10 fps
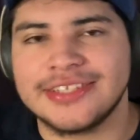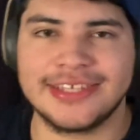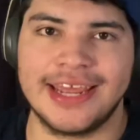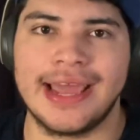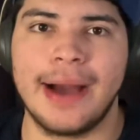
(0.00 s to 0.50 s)

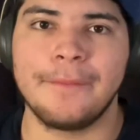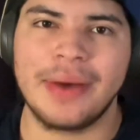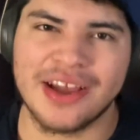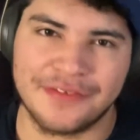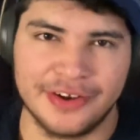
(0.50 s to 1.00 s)
Today I'm
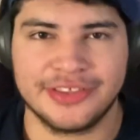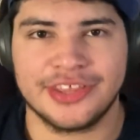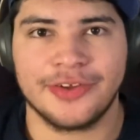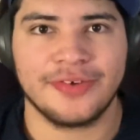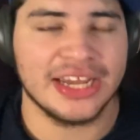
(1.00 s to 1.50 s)
back for
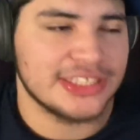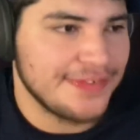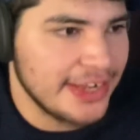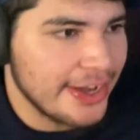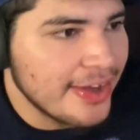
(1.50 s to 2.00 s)
another reaction
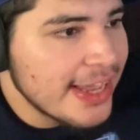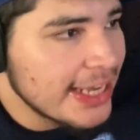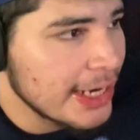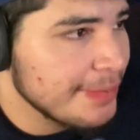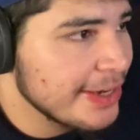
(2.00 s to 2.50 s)
video
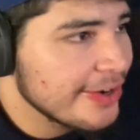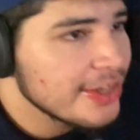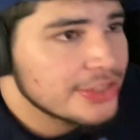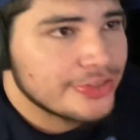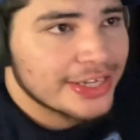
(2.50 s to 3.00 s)
and I'm here
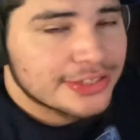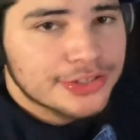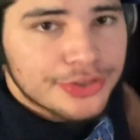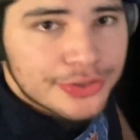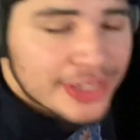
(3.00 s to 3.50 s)
to react to the new